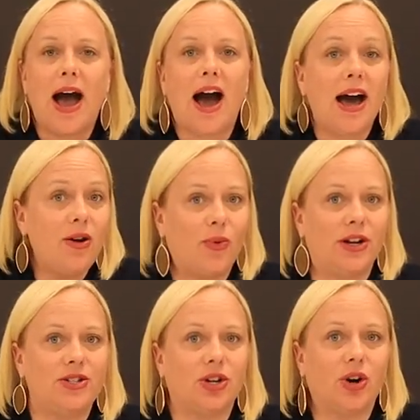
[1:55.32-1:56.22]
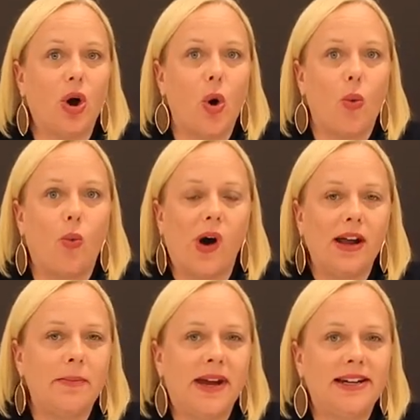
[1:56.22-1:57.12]
I wonder,
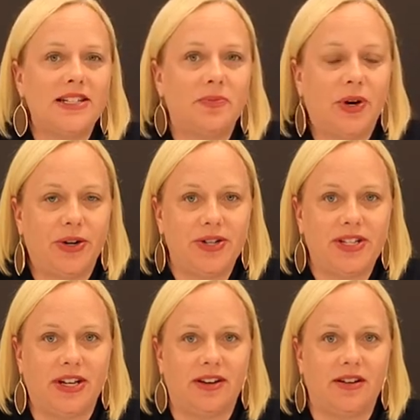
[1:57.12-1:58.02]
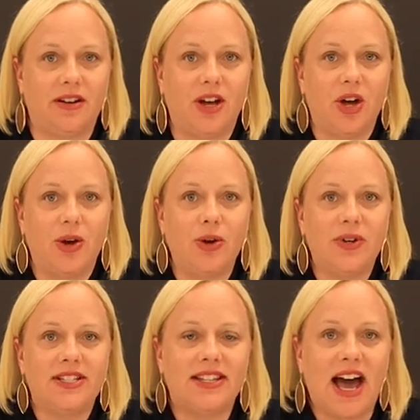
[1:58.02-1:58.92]
what makes a person who
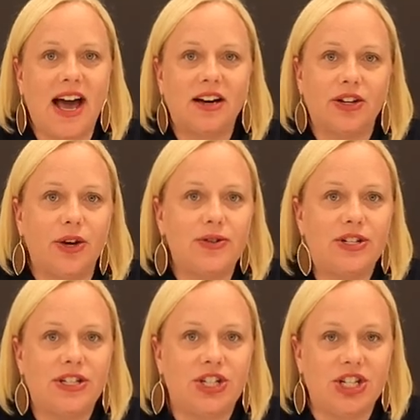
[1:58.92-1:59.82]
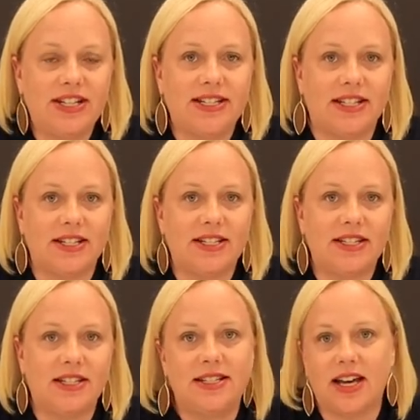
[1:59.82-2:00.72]
is that close to Jesus
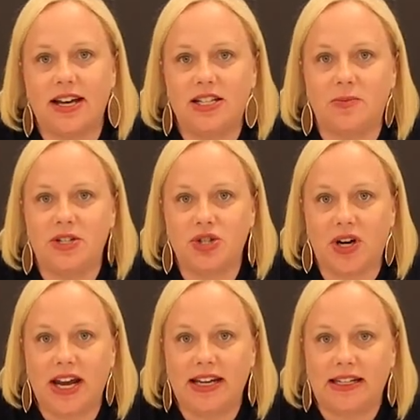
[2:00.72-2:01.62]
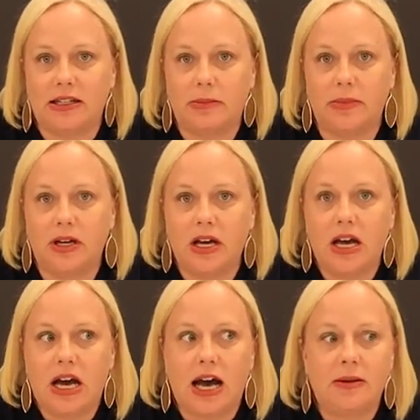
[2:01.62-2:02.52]
decide to betray him?
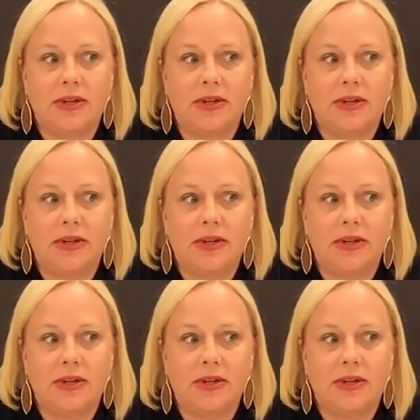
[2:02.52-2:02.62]
I